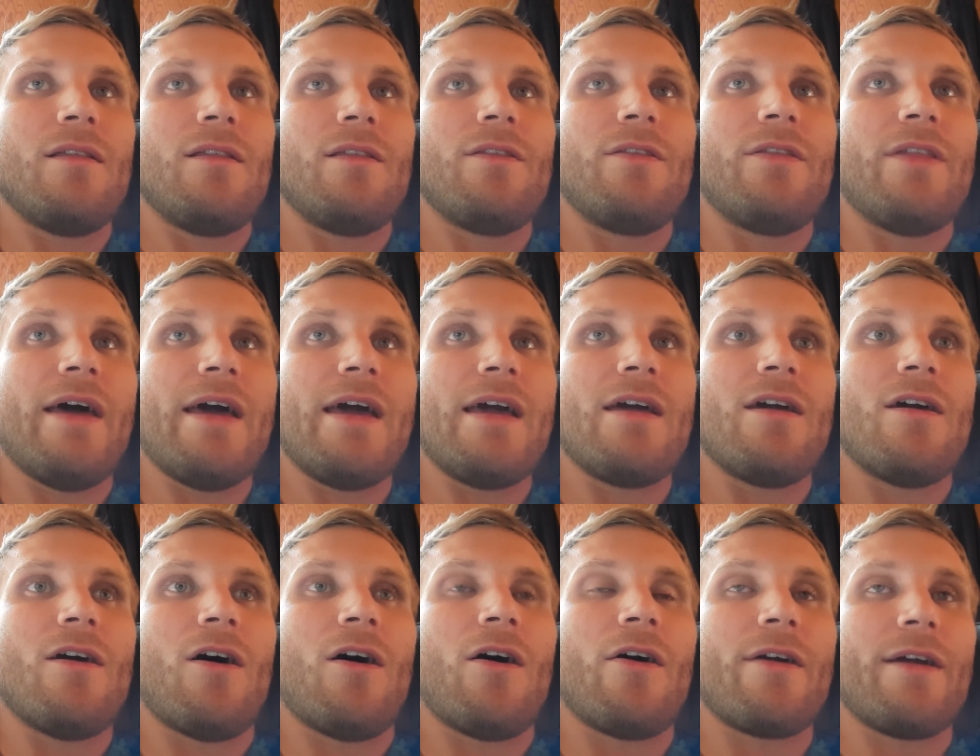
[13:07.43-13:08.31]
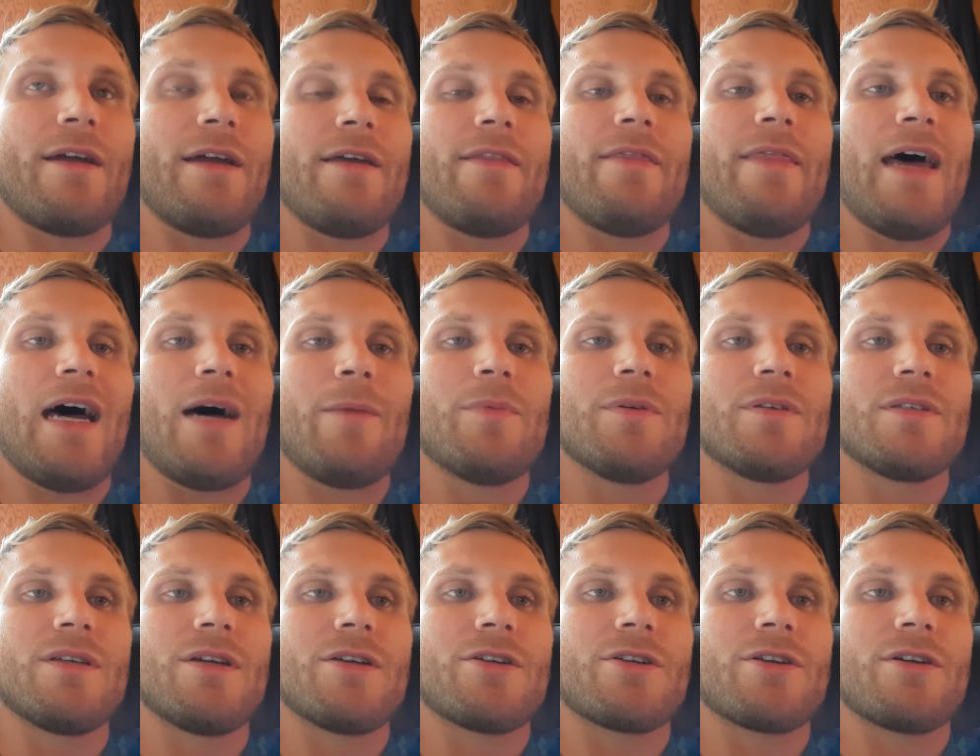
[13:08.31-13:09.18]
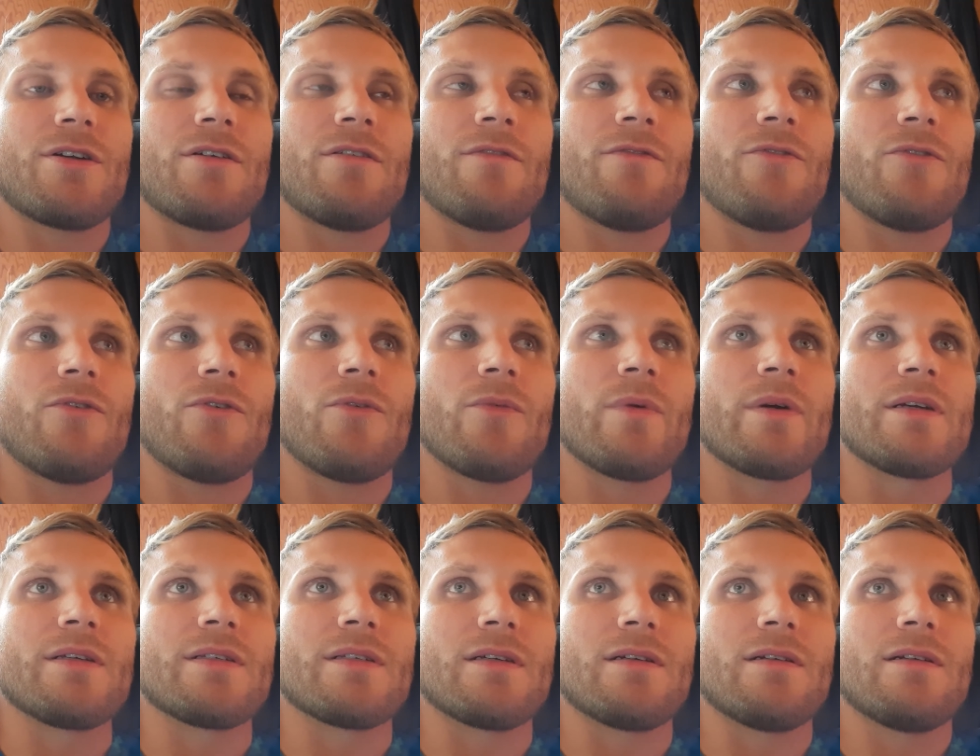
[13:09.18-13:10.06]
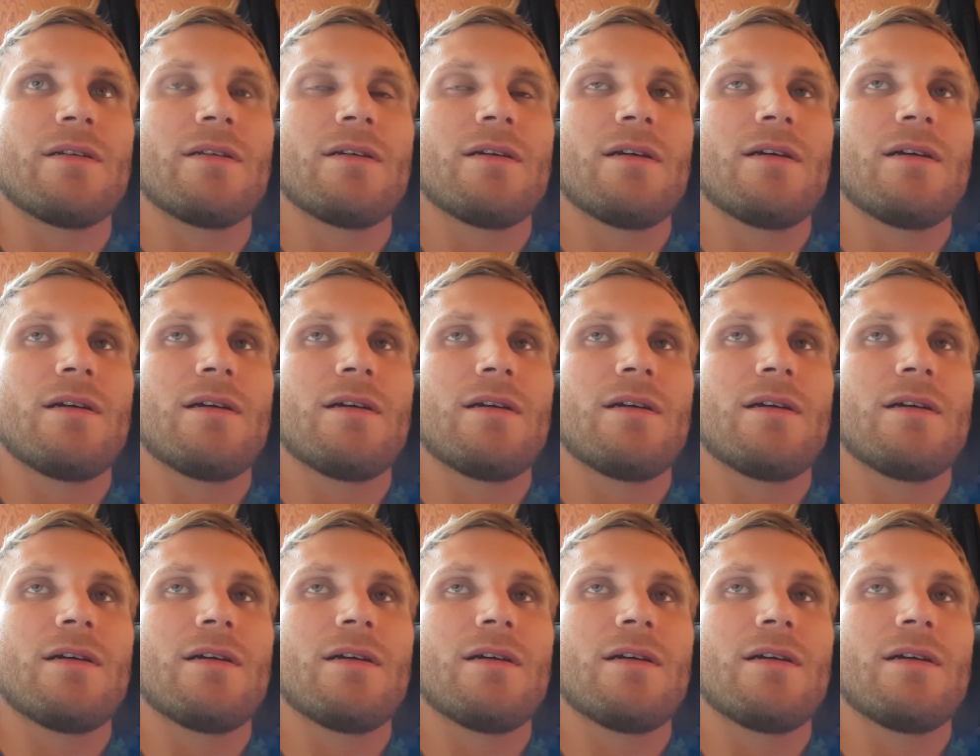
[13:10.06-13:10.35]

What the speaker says: they are in that position for a reason.